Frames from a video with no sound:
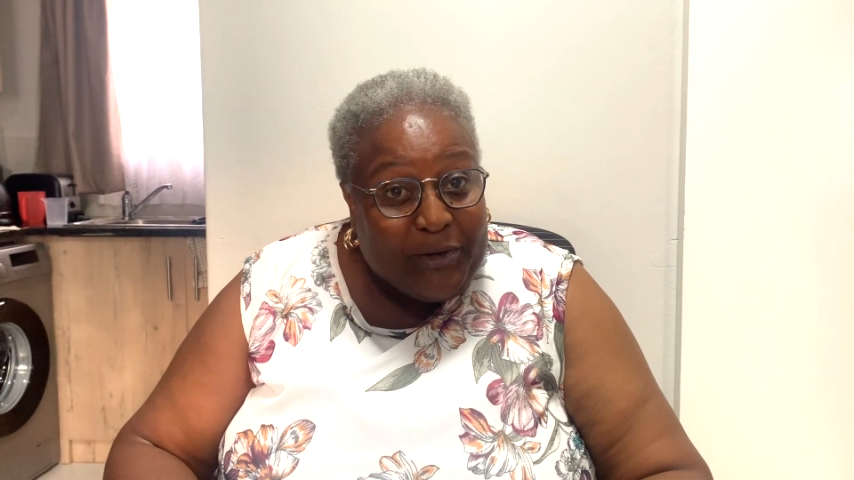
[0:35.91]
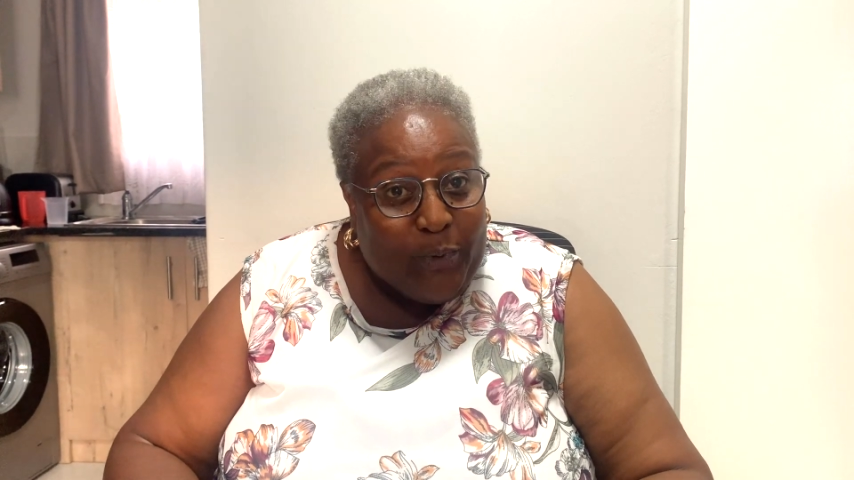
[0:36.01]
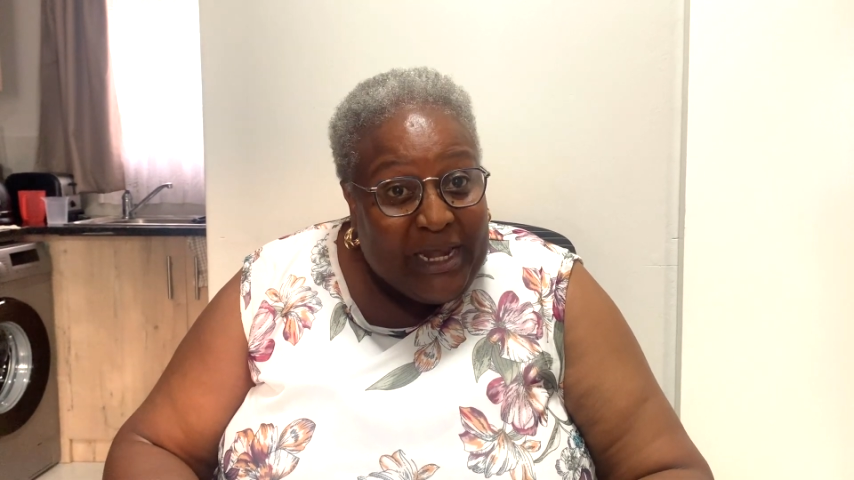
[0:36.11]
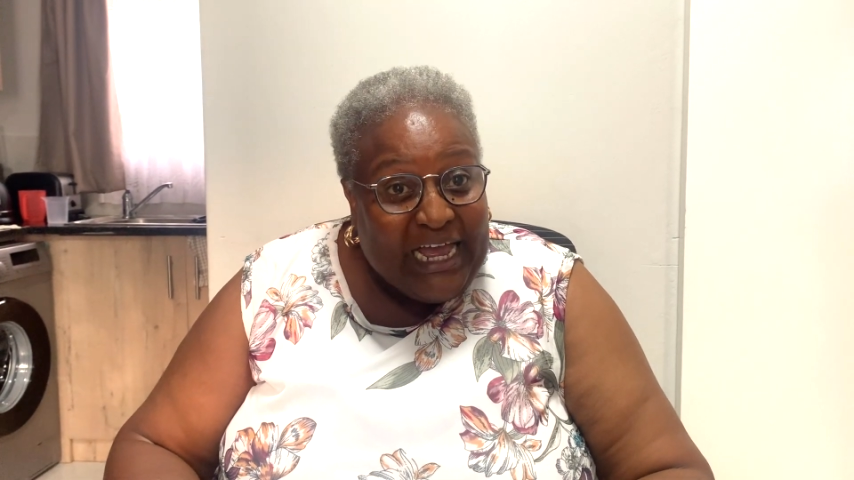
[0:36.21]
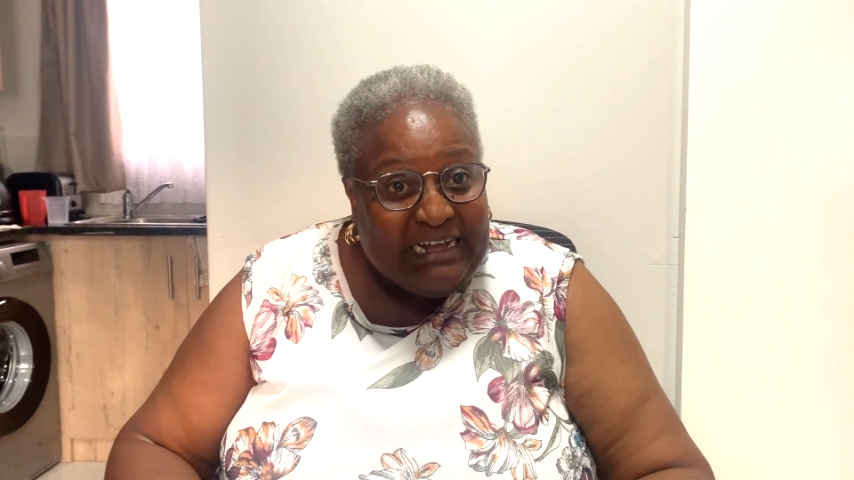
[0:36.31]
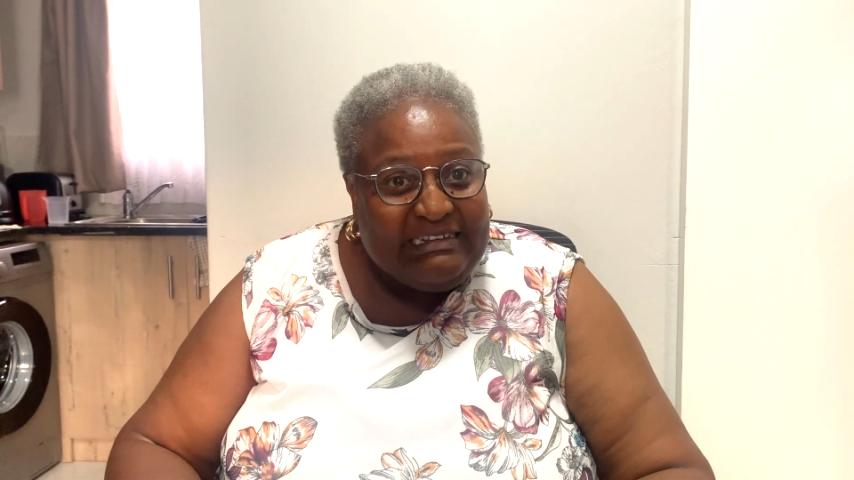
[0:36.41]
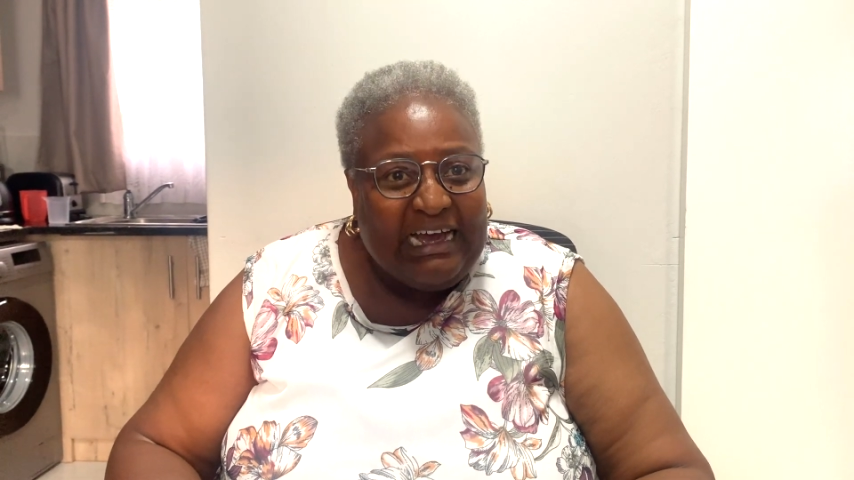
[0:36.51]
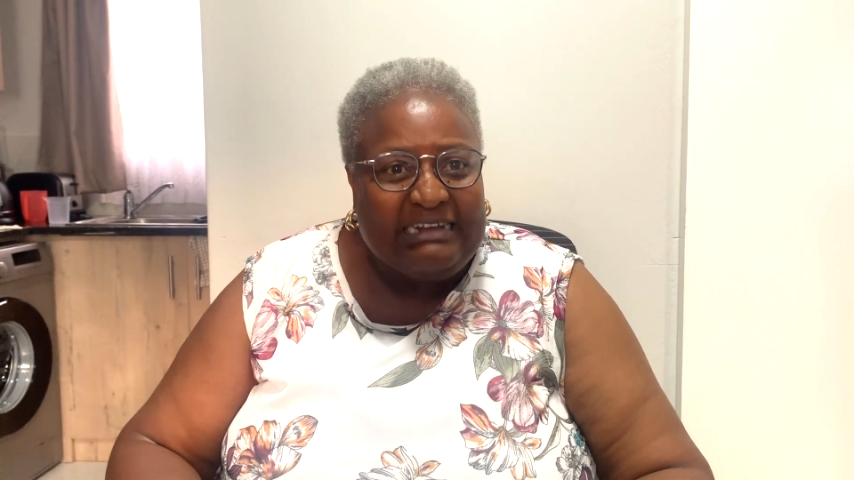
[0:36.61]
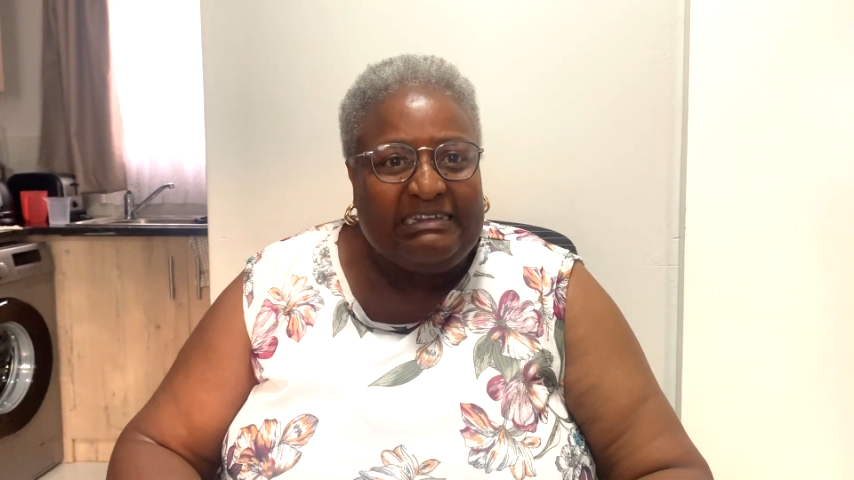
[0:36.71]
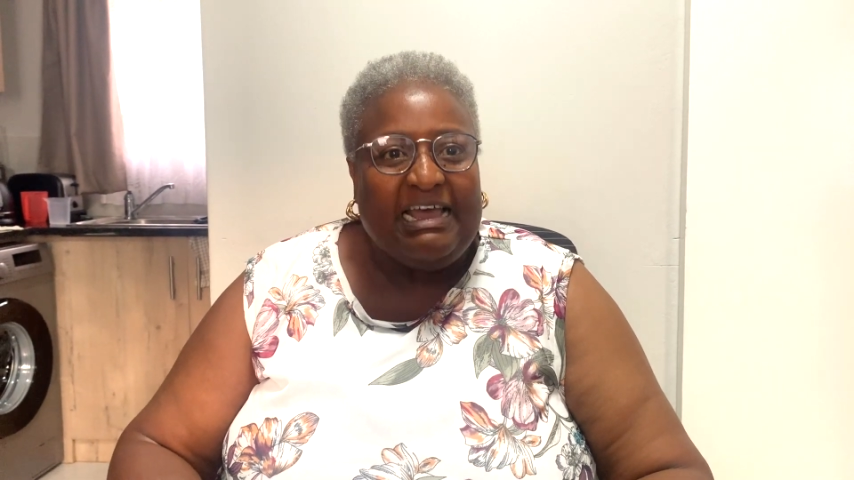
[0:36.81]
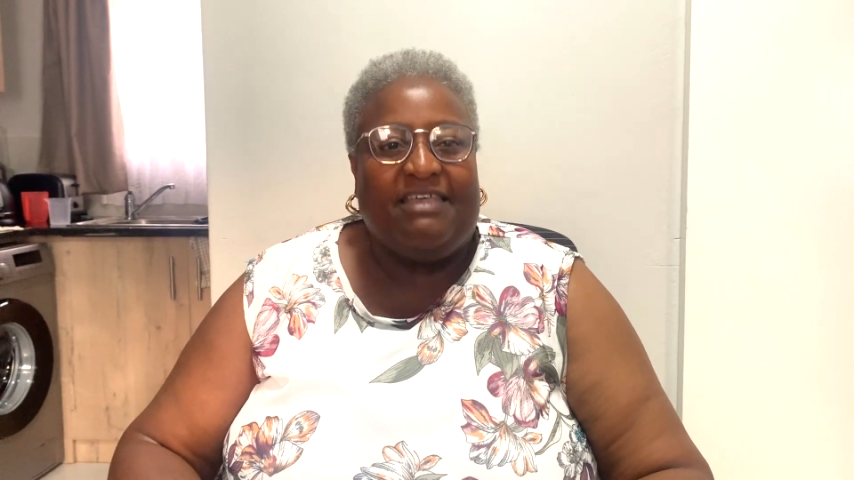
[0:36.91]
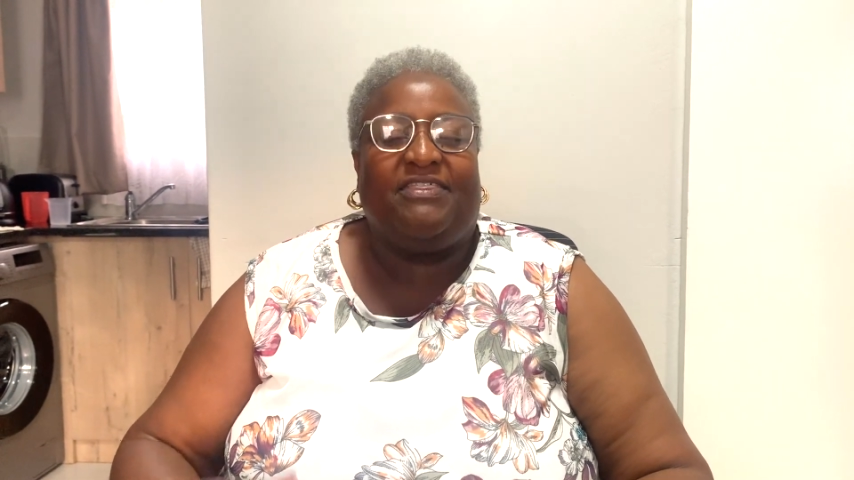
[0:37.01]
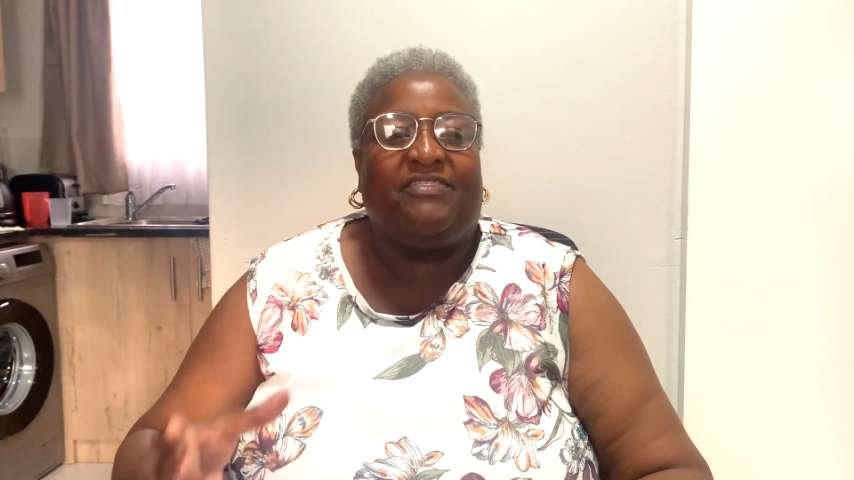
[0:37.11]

when entered, then